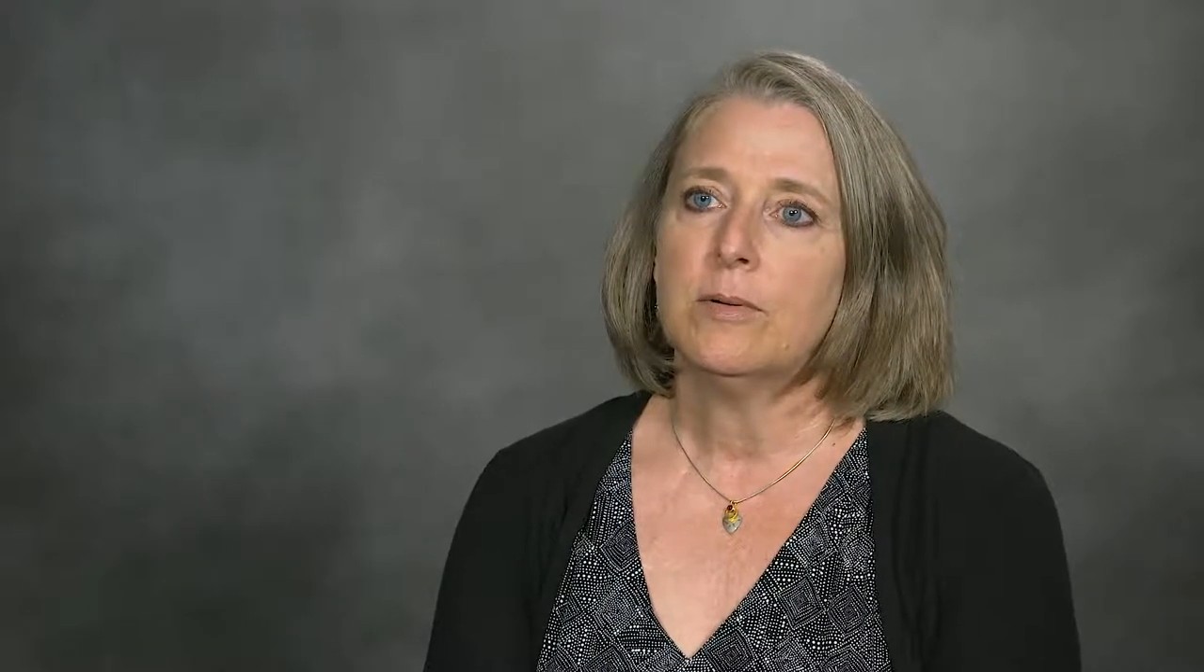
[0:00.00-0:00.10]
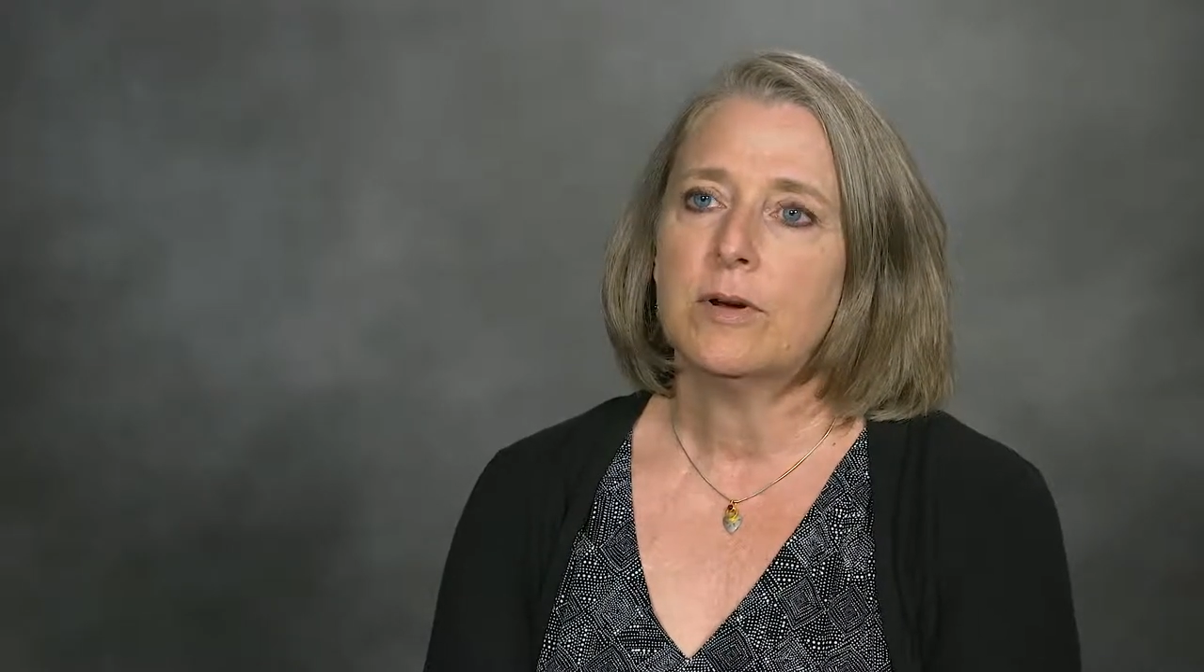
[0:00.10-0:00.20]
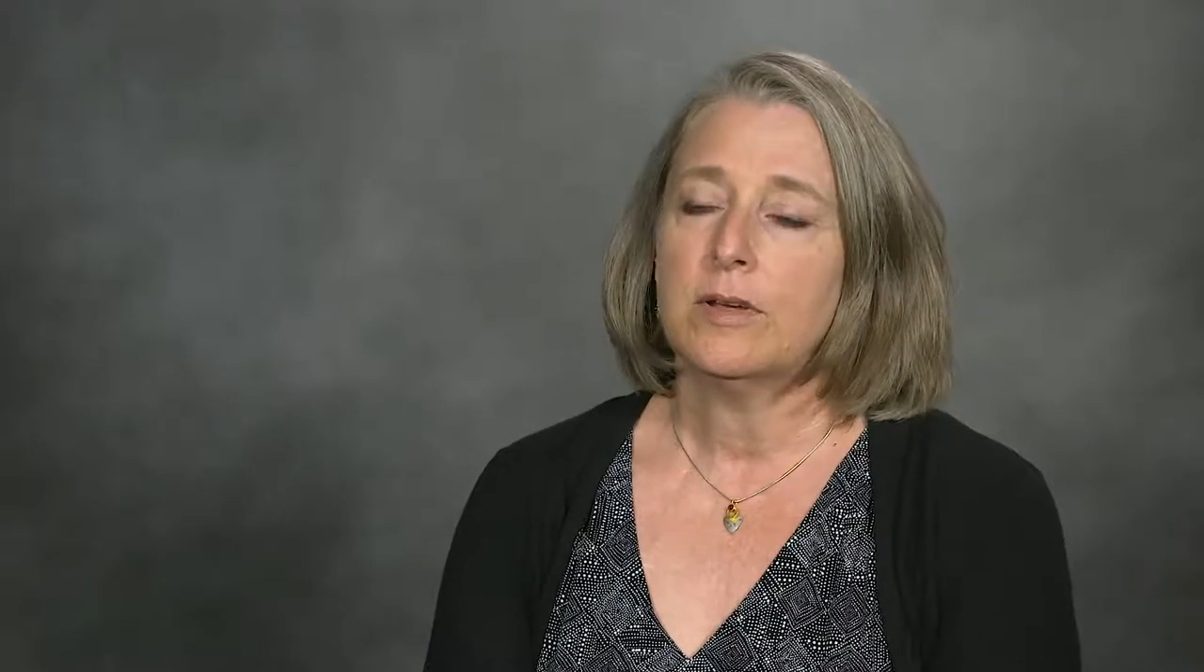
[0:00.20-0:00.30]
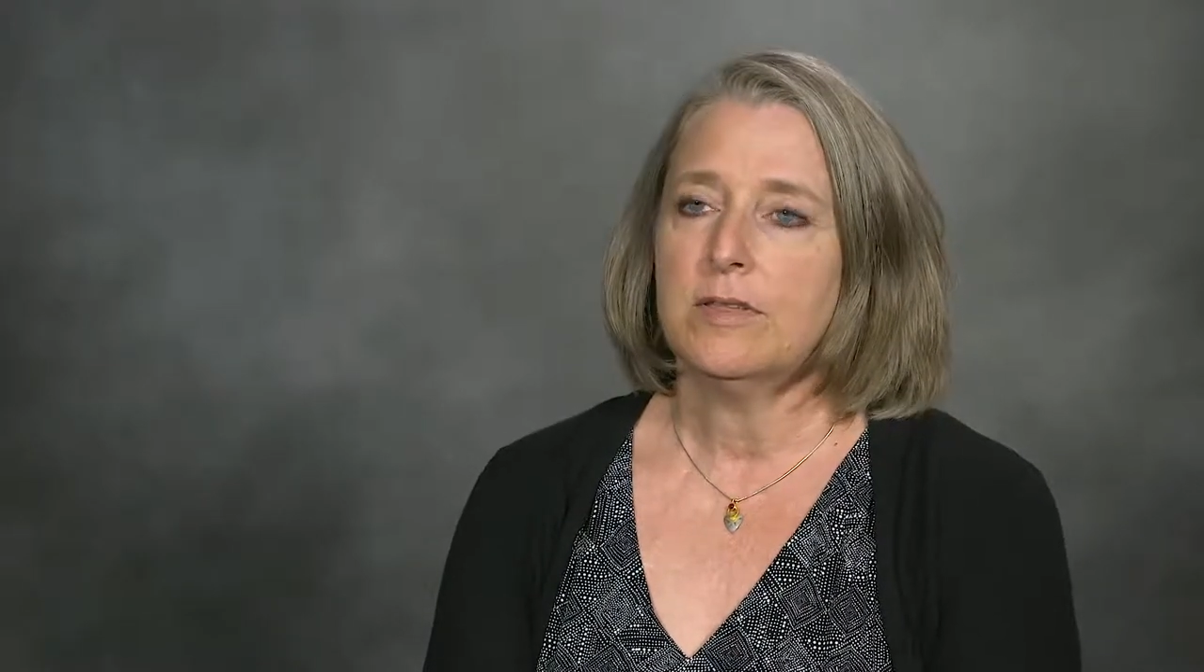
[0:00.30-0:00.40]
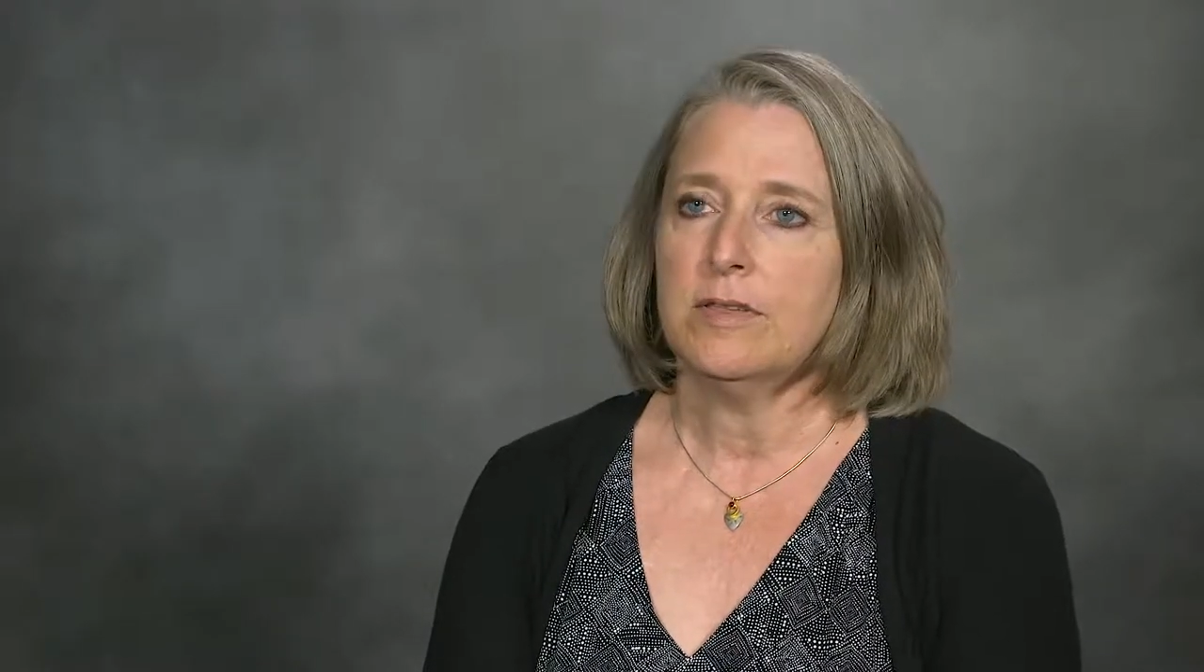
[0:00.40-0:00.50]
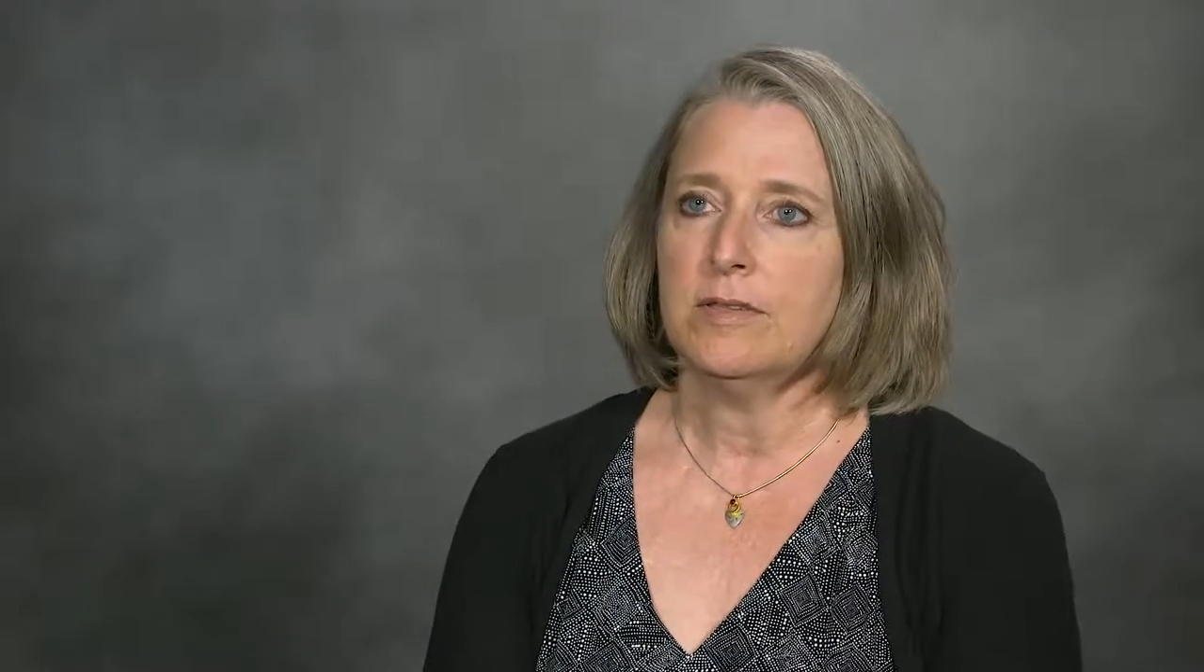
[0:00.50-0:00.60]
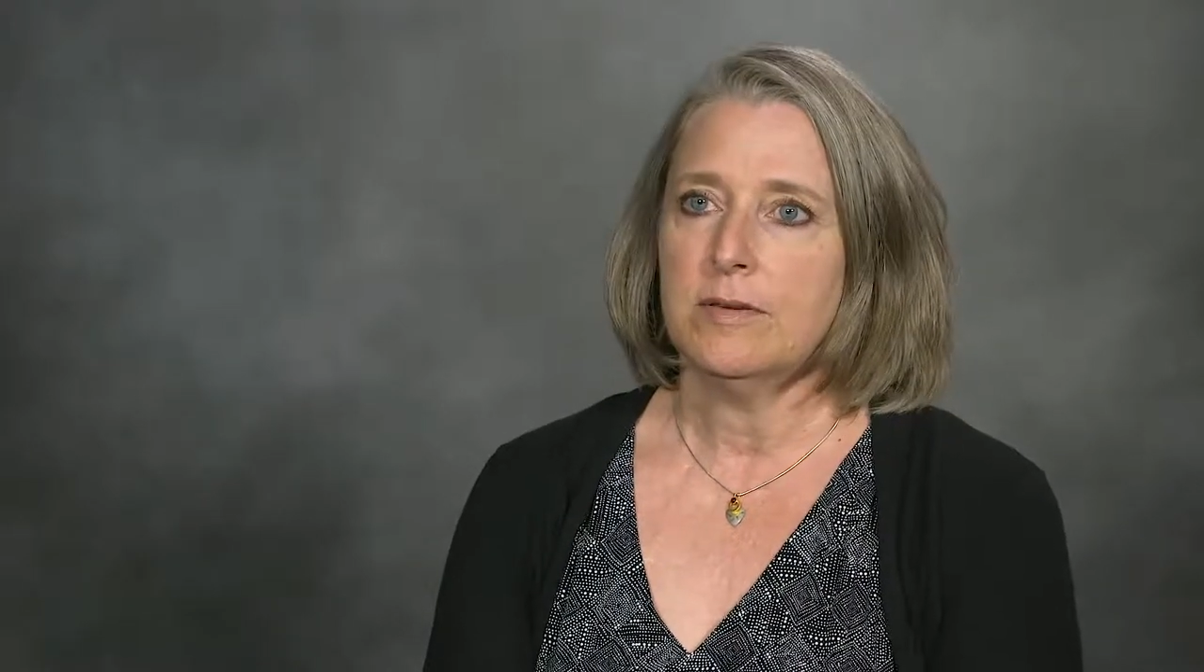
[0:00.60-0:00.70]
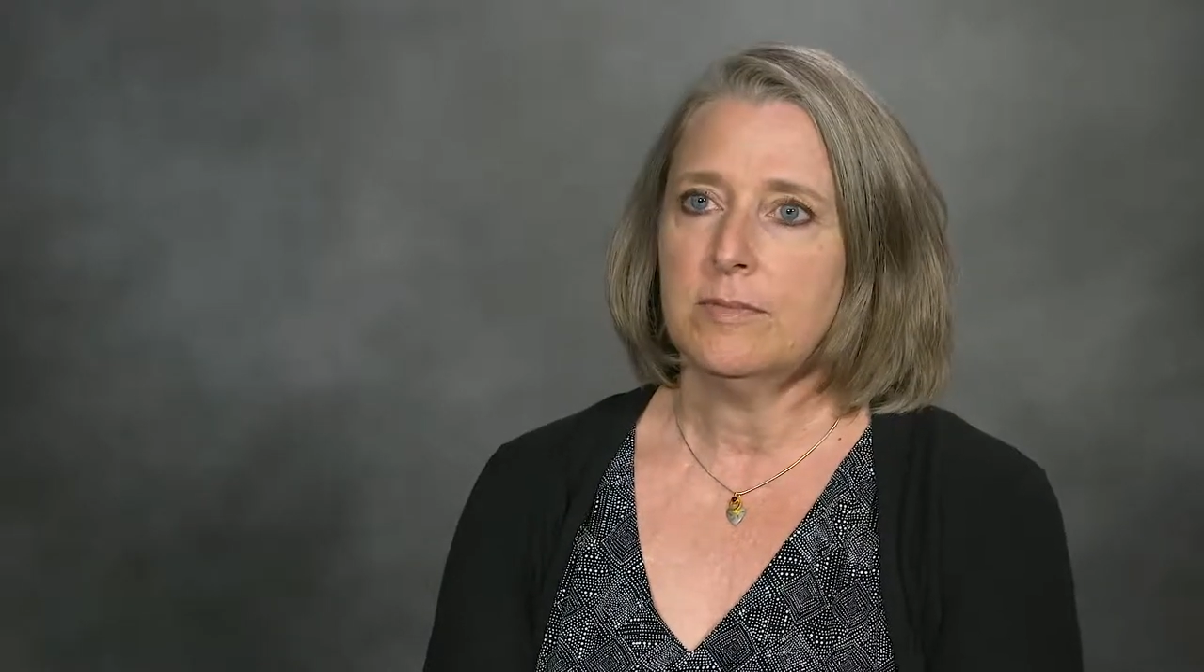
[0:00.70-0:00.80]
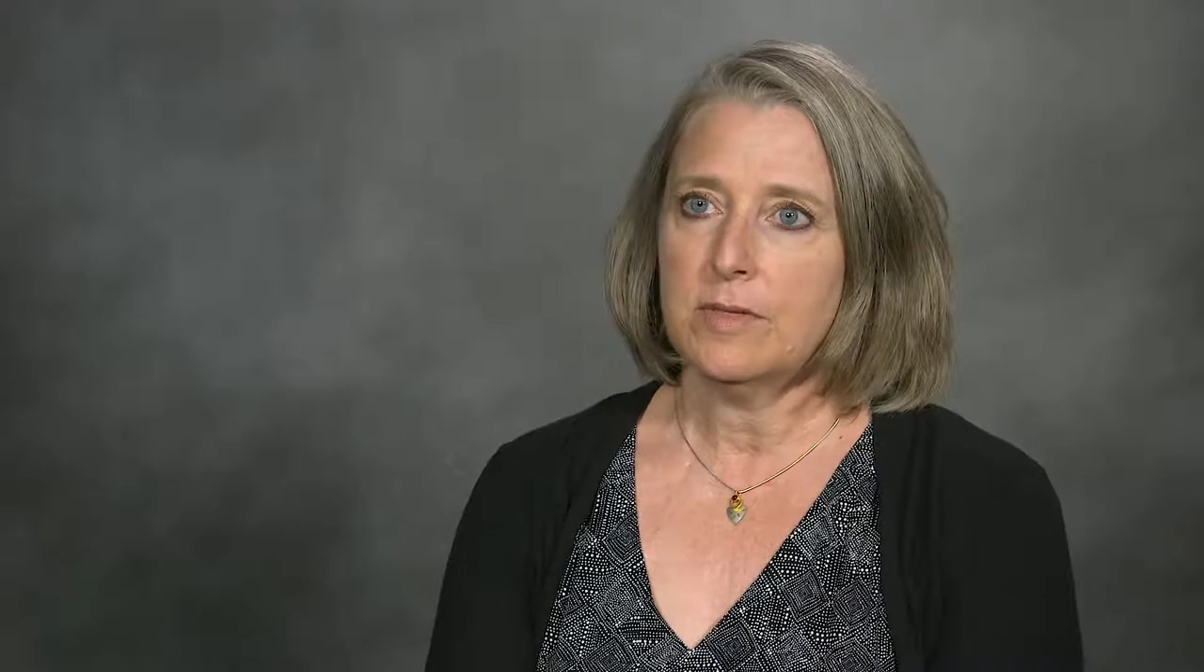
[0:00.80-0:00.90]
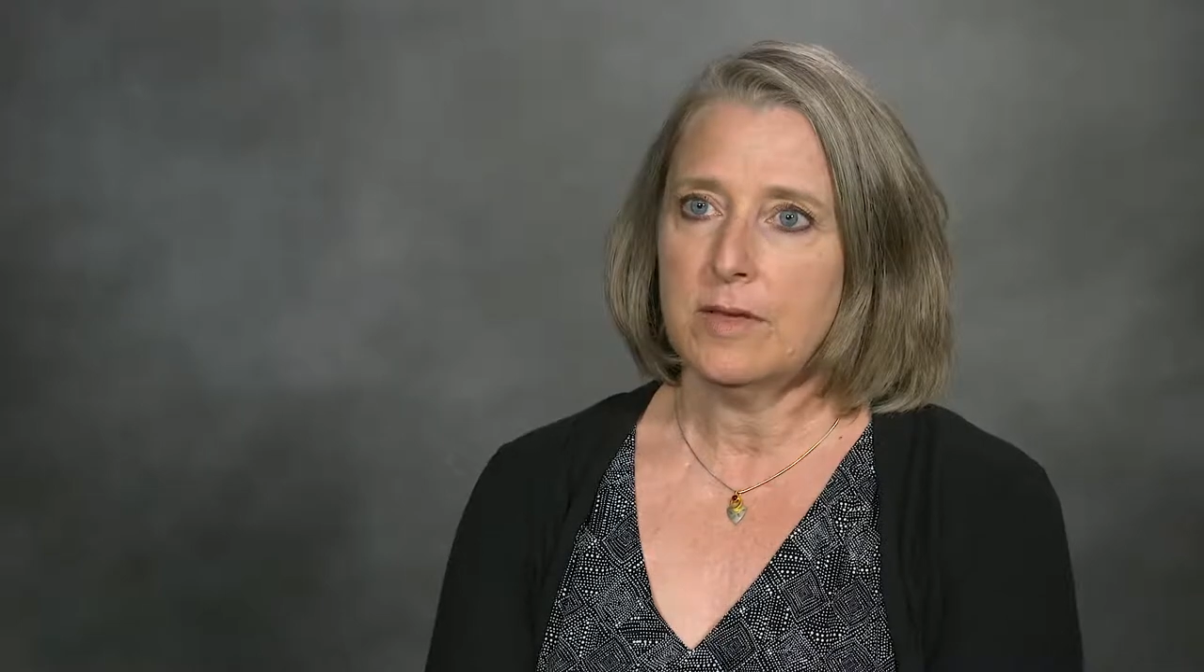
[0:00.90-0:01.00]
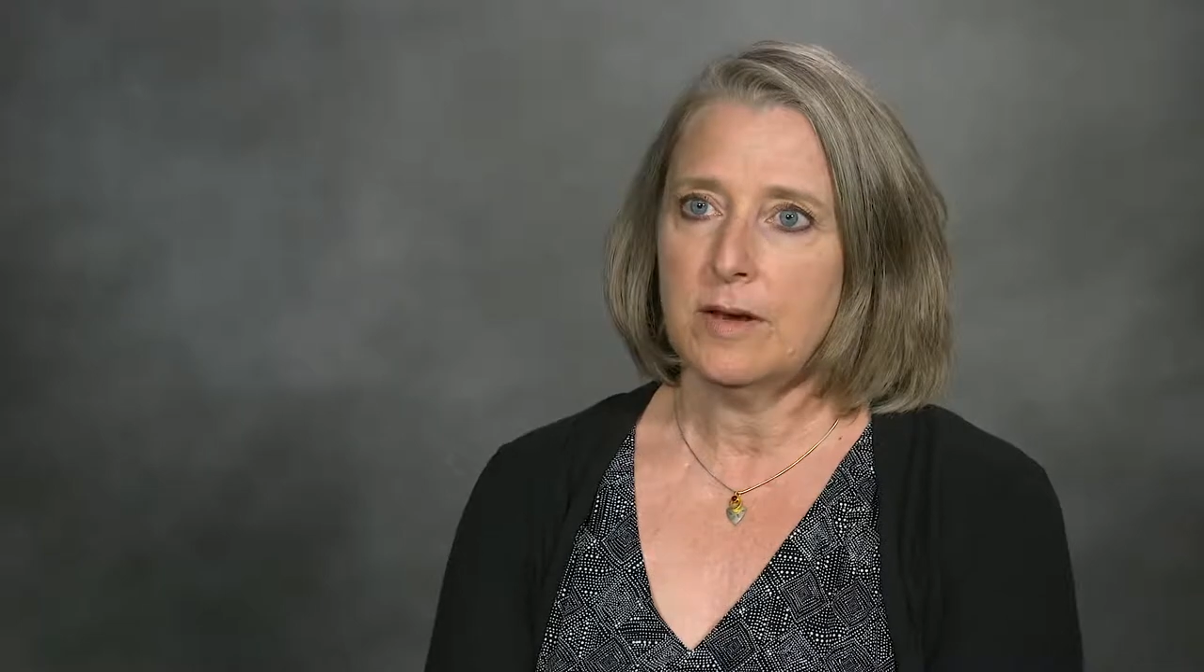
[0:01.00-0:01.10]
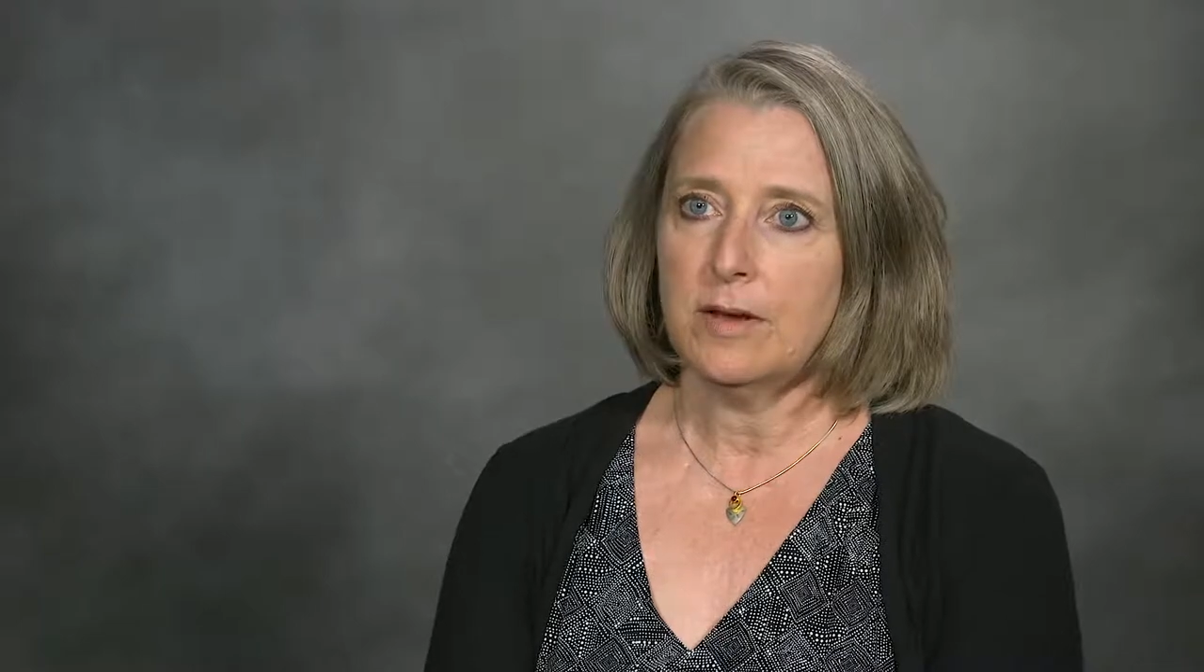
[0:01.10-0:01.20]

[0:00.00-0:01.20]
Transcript: organ systems that